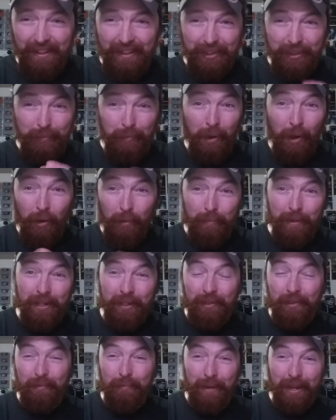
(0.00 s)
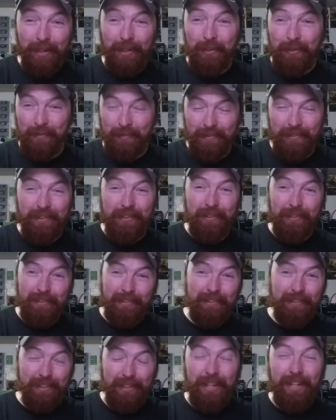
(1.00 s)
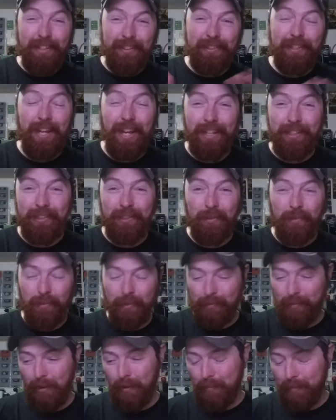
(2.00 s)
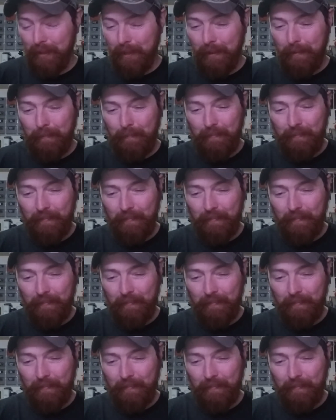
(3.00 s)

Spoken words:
Small, meager, minute. You guys know what I'm talking about.